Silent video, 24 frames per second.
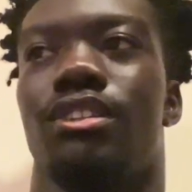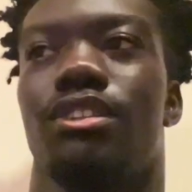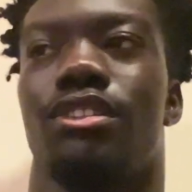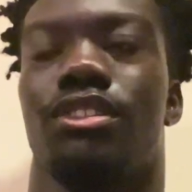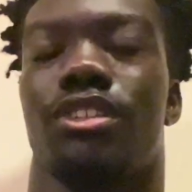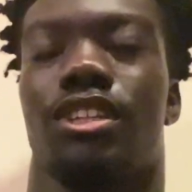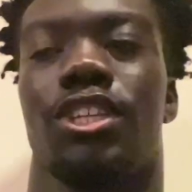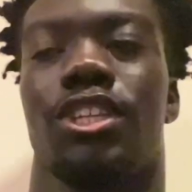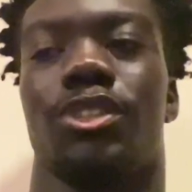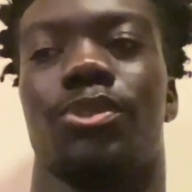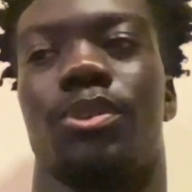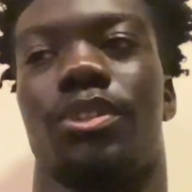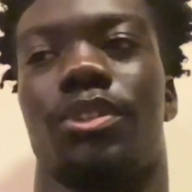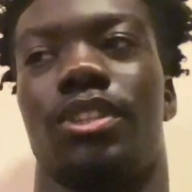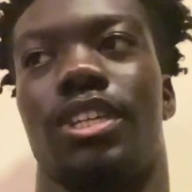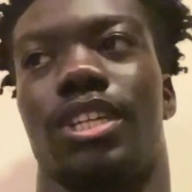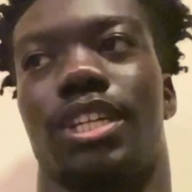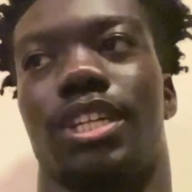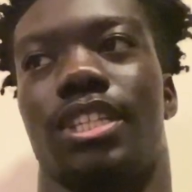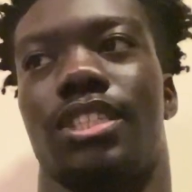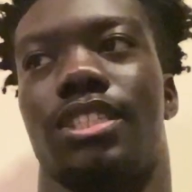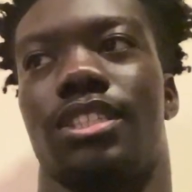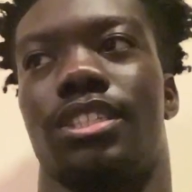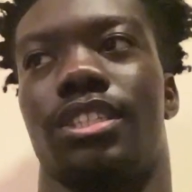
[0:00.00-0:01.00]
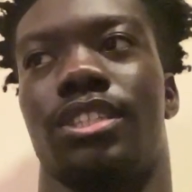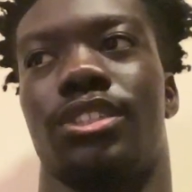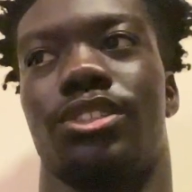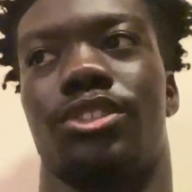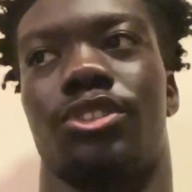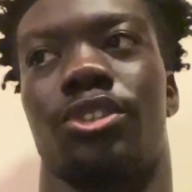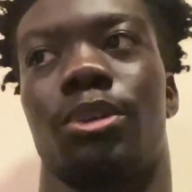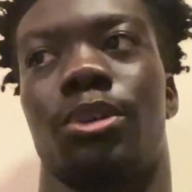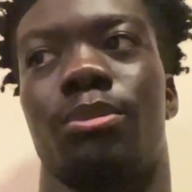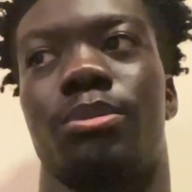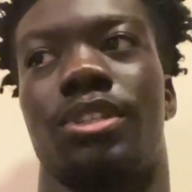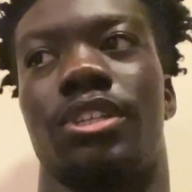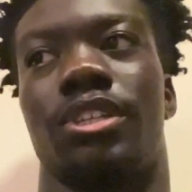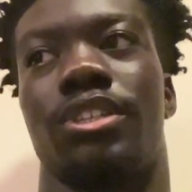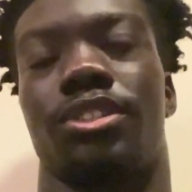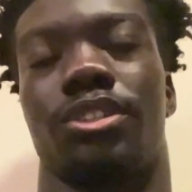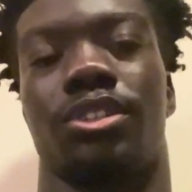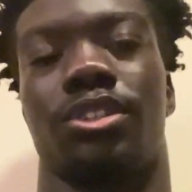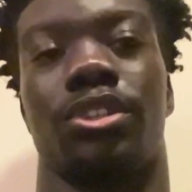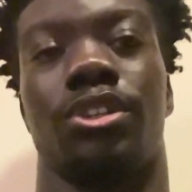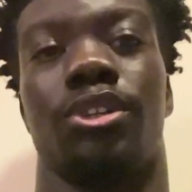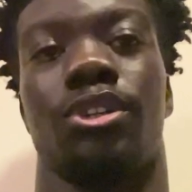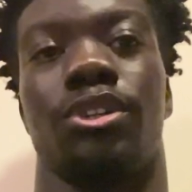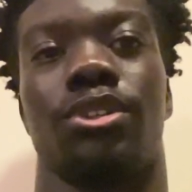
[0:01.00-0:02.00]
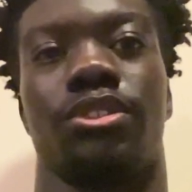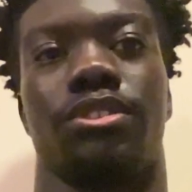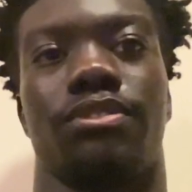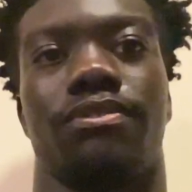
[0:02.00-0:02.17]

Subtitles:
So that's one thing I'd say: stop chasing girls.